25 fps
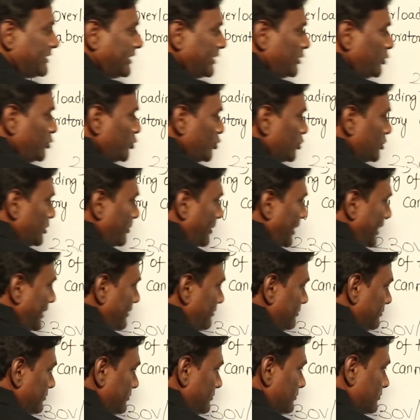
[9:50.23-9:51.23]
reduced by
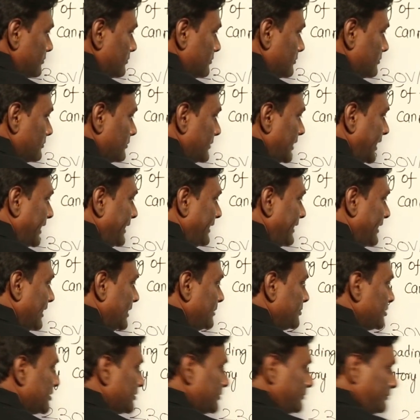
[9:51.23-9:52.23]
eight
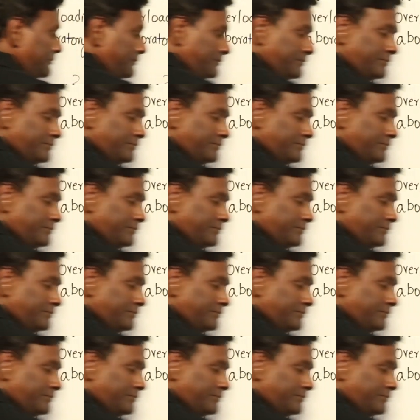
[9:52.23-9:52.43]
times